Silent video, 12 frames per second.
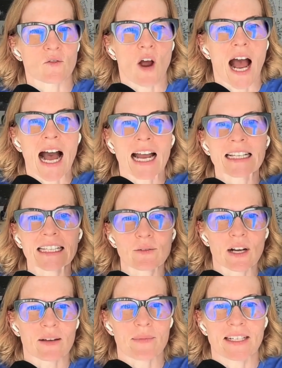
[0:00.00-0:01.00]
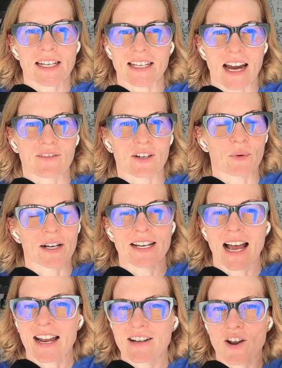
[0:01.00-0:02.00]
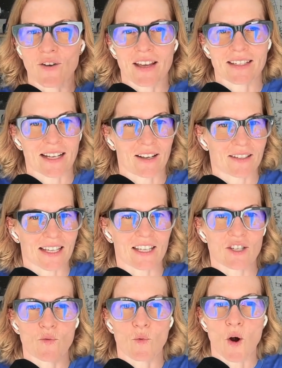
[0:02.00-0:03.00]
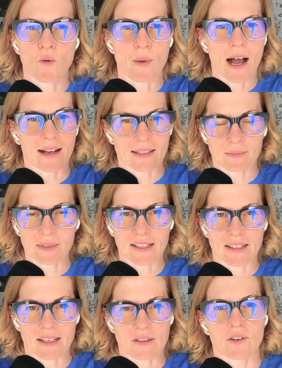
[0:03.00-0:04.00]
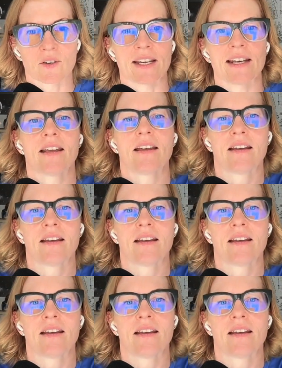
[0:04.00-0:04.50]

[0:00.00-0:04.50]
Highly recommend it to everyone. I know that sounds like you won't possibly sit through it.